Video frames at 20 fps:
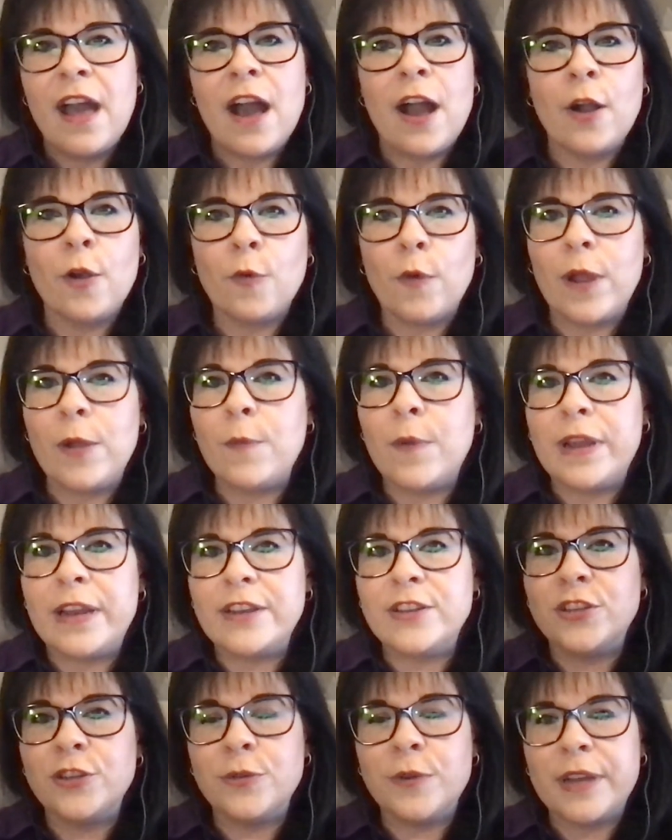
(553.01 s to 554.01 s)
a great way
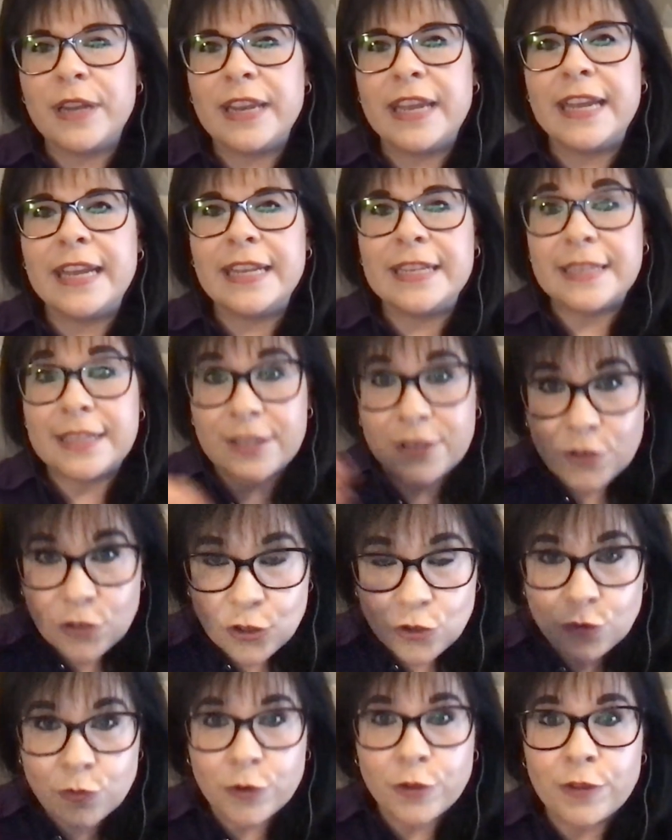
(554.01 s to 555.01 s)
to do it is
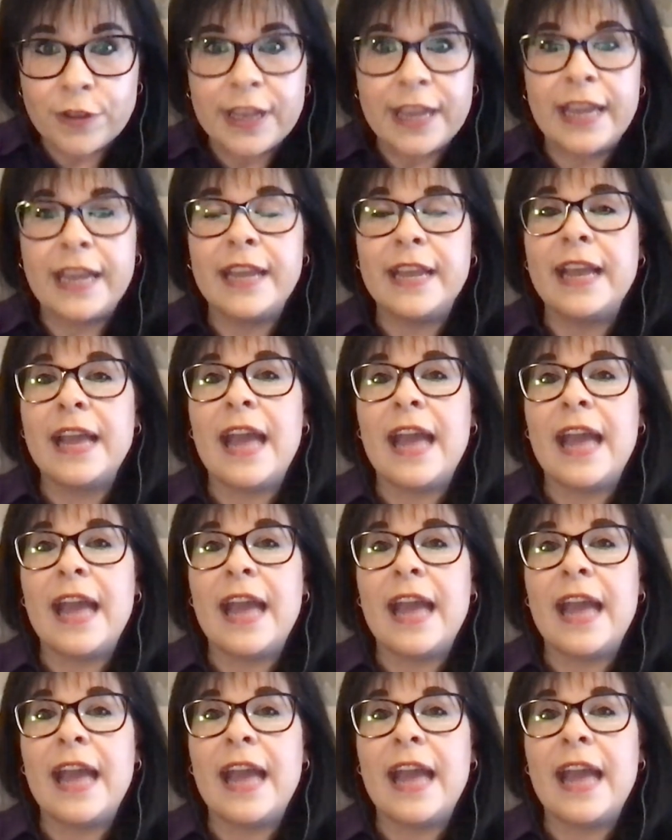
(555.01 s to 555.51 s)
truly